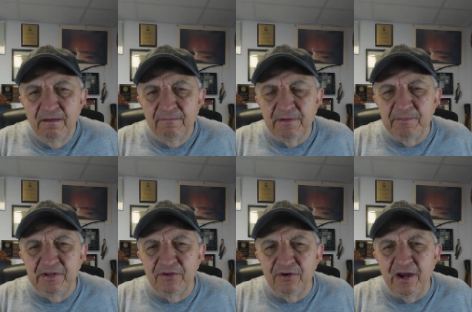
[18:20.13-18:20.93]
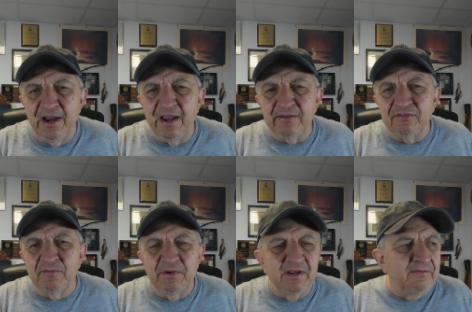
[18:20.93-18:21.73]
I mean, there has to
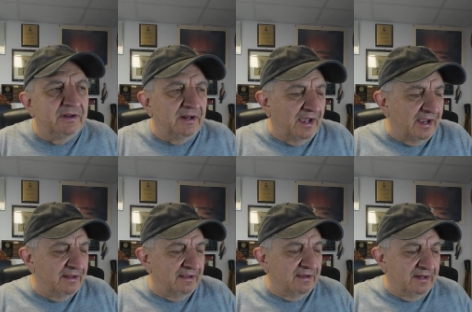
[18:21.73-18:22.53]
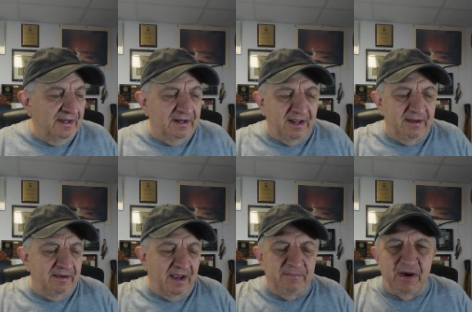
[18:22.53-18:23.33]
be. I mean,
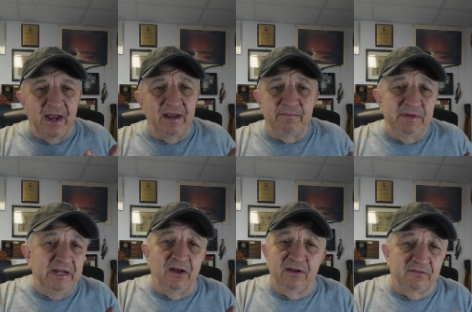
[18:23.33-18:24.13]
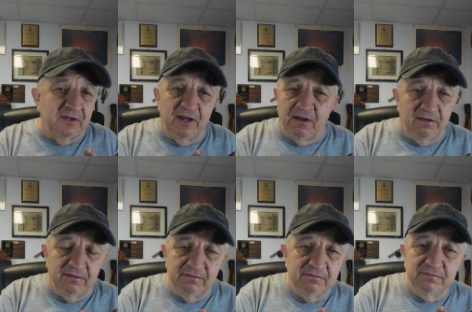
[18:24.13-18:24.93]
I buy meat on sale.
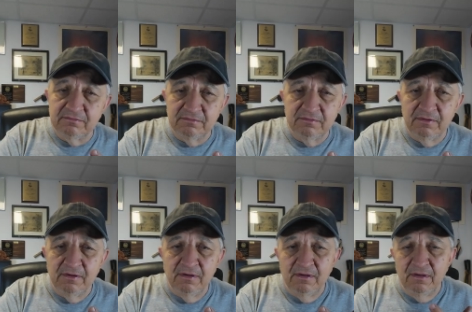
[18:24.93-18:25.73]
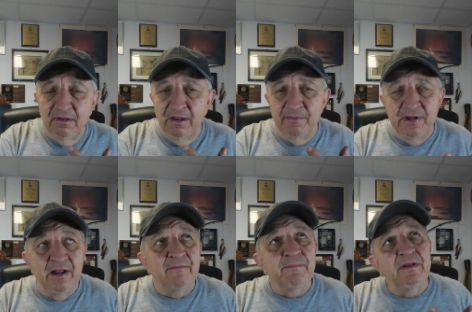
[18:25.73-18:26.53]
I mean,
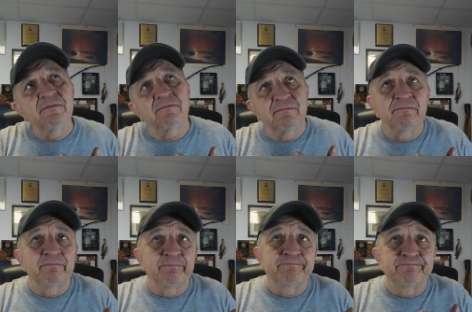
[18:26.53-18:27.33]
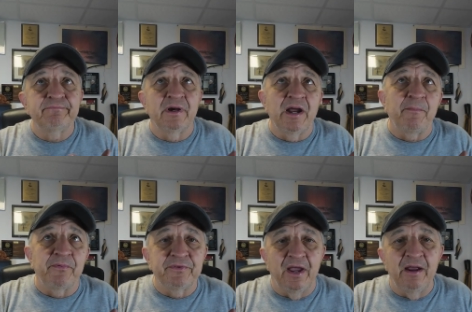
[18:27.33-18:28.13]
I've been a
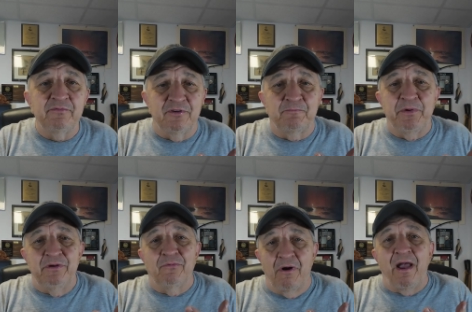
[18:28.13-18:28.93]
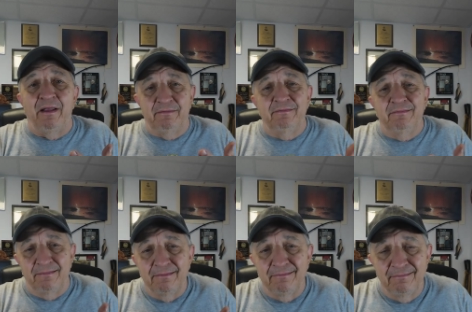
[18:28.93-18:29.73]
couple times. It's been rotten.
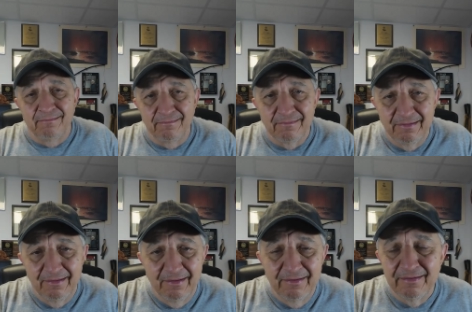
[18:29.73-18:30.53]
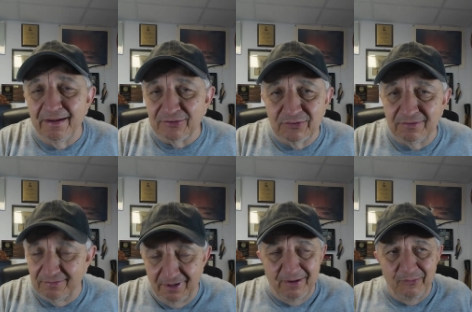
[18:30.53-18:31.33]
Not.
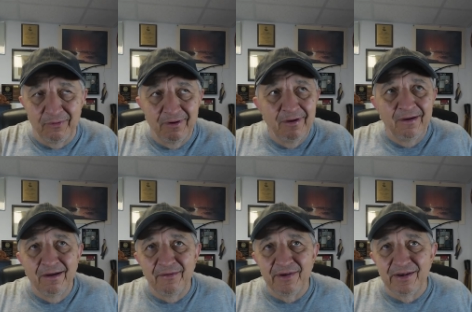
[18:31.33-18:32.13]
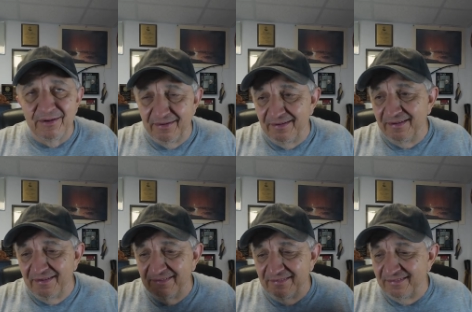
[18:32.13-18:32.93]
I mean,
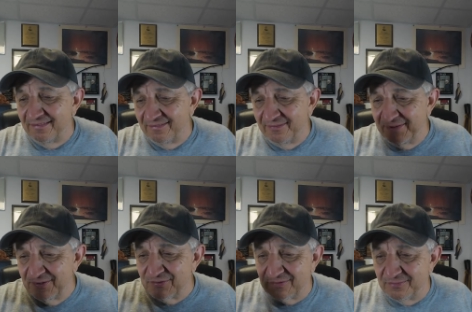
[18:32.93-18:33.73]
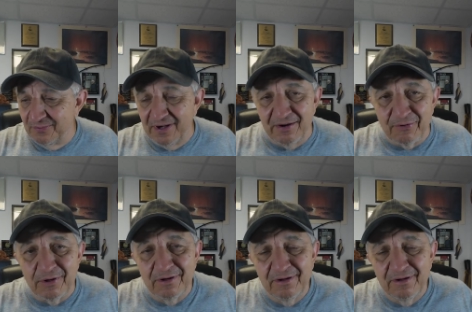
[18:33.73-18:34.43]
and we just whatever.